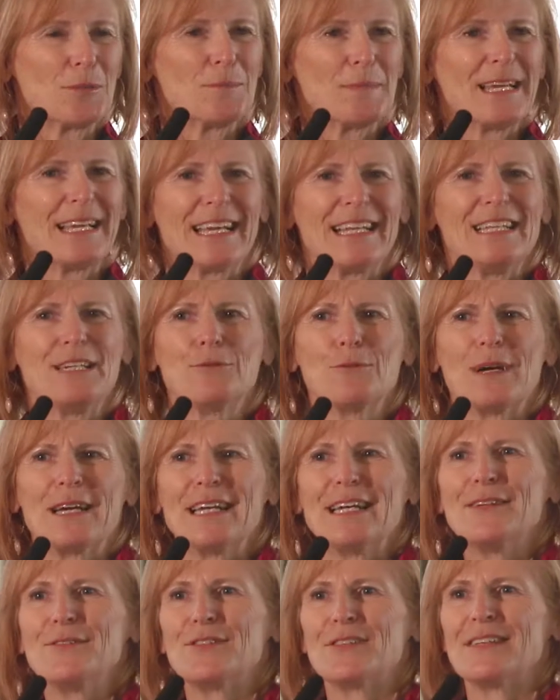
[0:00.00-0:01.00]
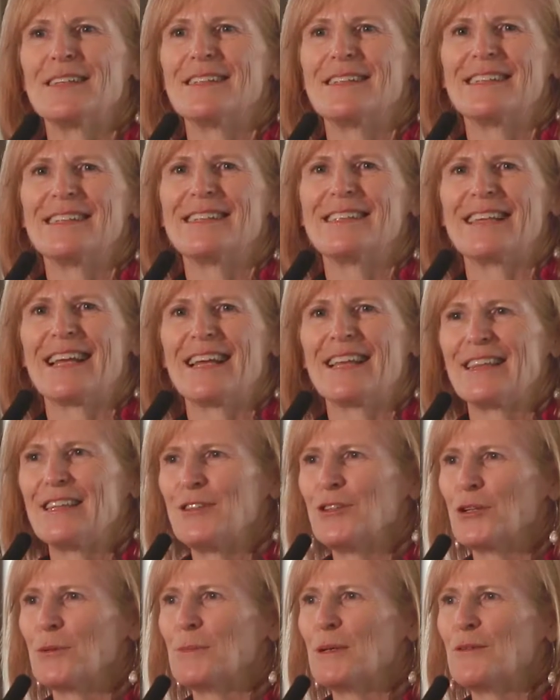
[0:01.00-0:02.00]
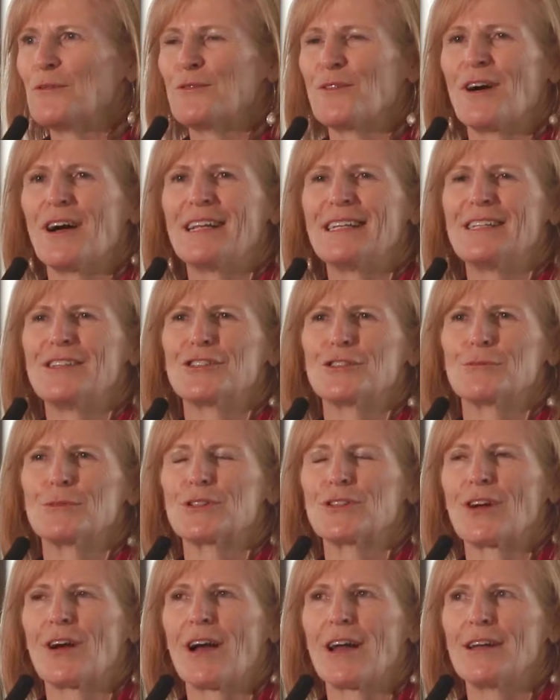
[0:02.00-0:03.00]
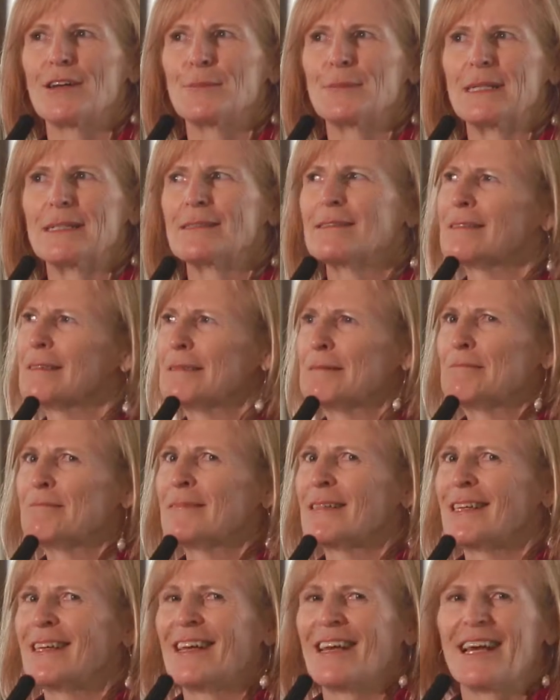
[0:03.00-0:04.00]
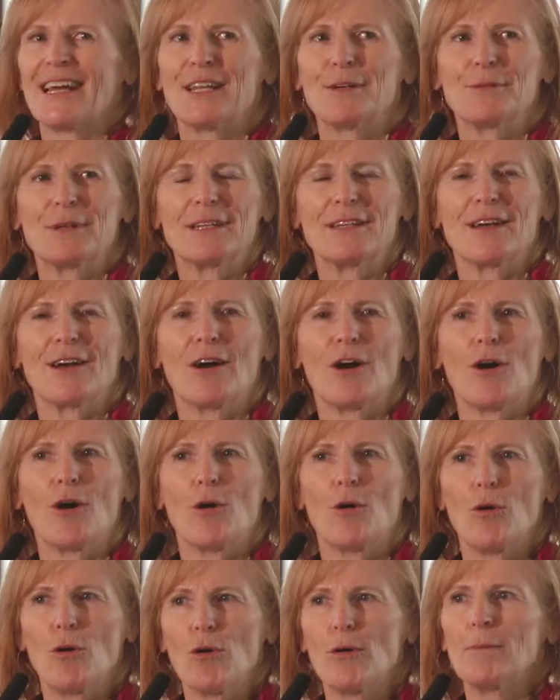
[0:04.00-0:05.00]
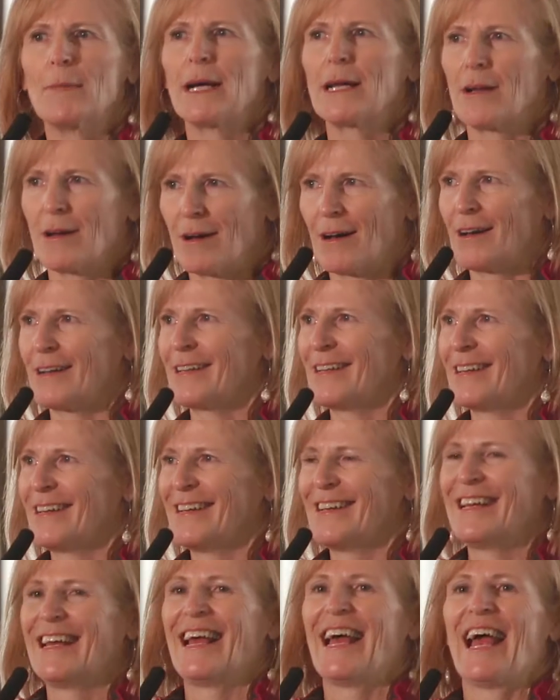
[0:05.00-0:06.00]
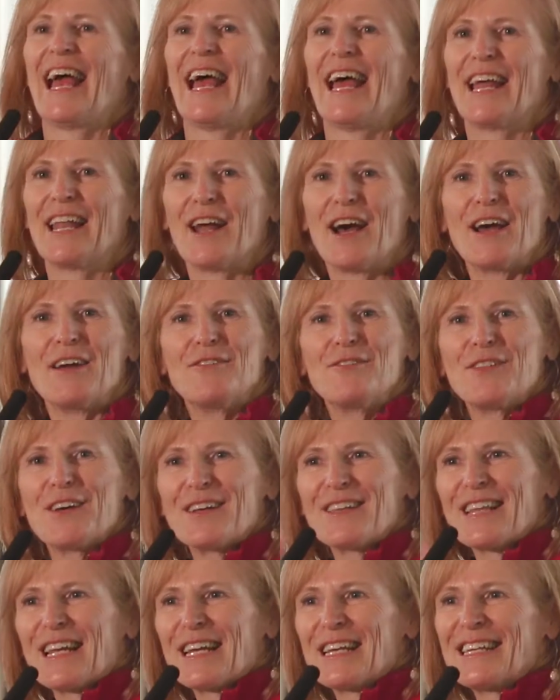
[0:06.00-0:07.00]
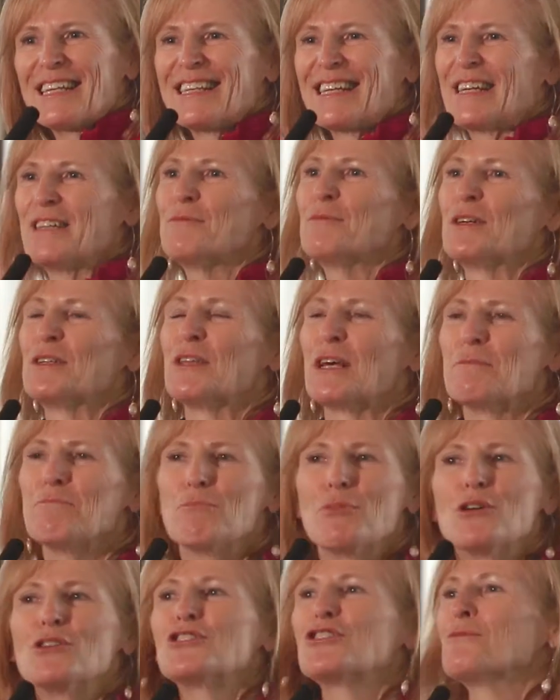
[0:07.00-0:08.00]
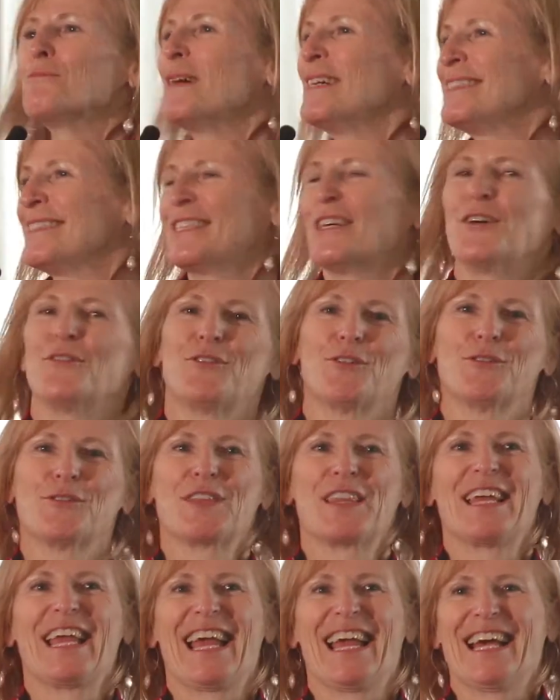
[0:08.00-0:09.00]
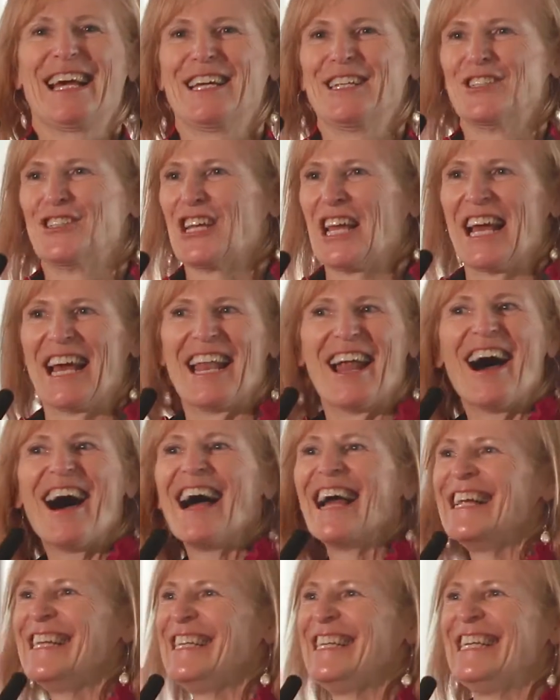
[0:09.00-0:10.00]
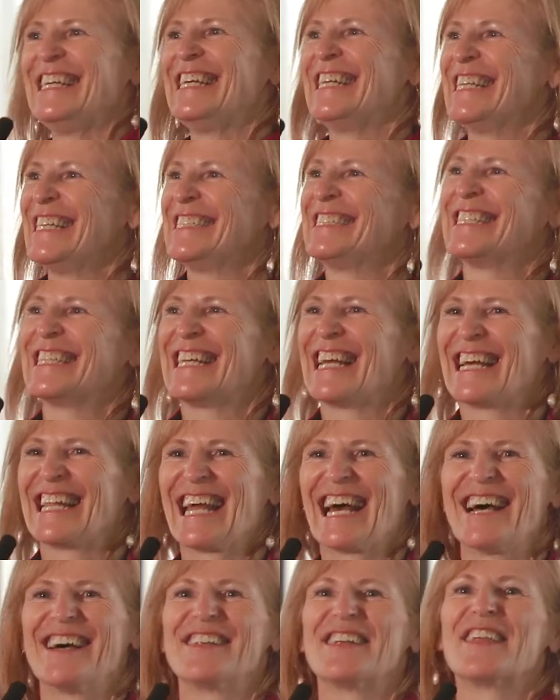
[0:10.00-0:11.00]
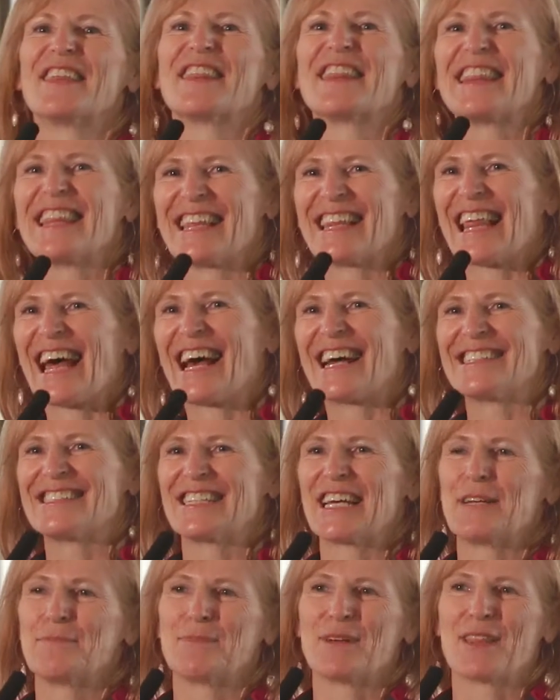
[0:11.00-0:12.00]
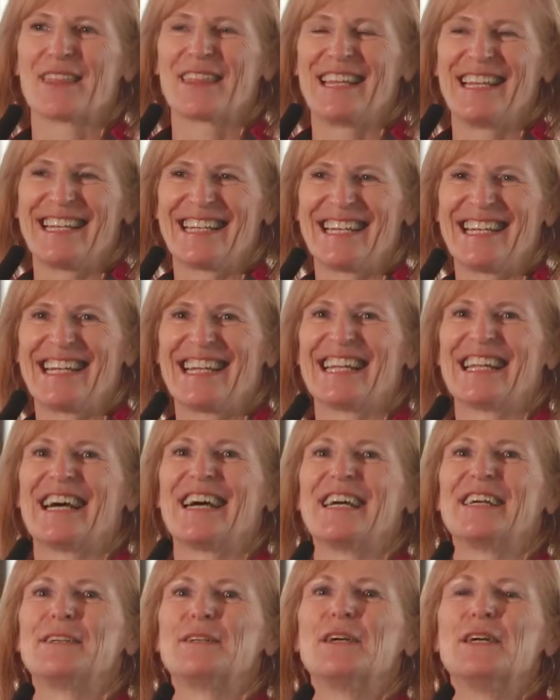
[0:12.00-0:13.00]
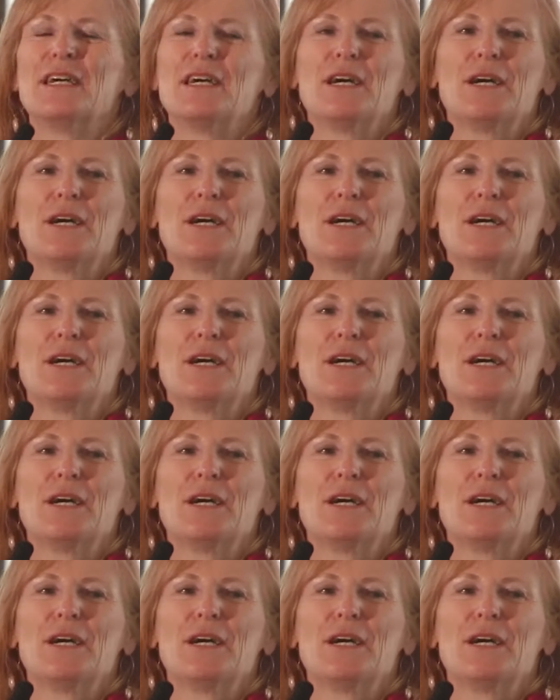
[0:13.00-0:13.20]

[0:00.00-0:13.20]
make any waves, and you'll be fine into retirement." And I went, "Oh my God." And I felt like I pushed myself over the edge, and I needed to get out of that type of thinking, and I